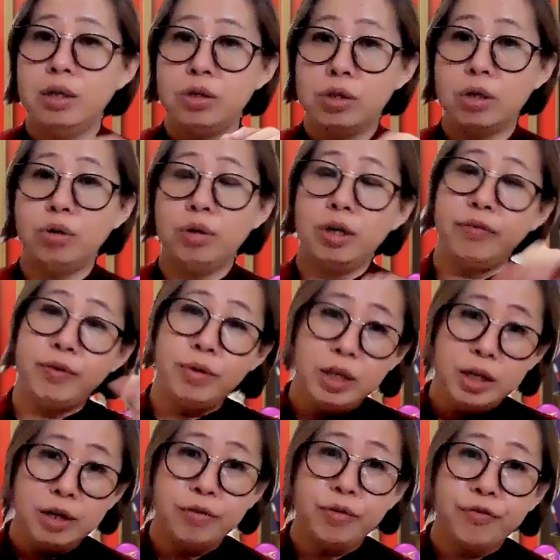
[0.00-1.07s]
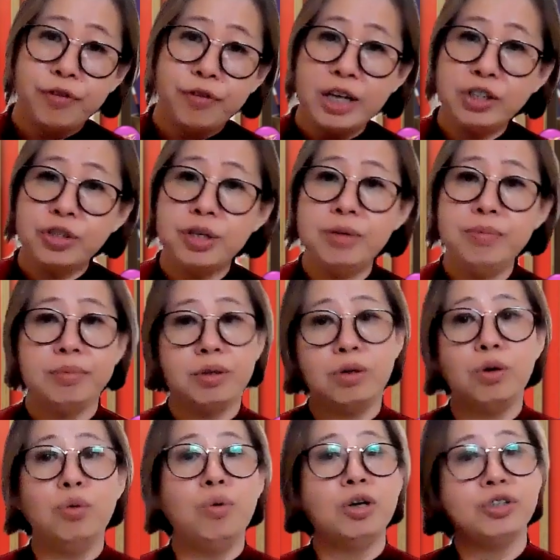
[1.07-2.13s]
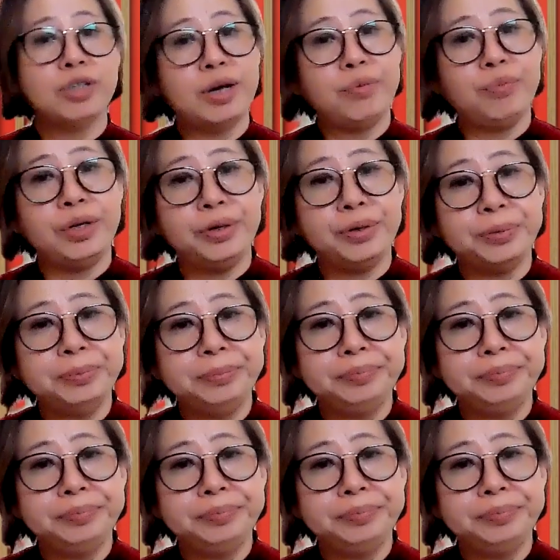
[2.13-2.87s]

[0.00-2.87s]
So if you need a refresher, go watch that video.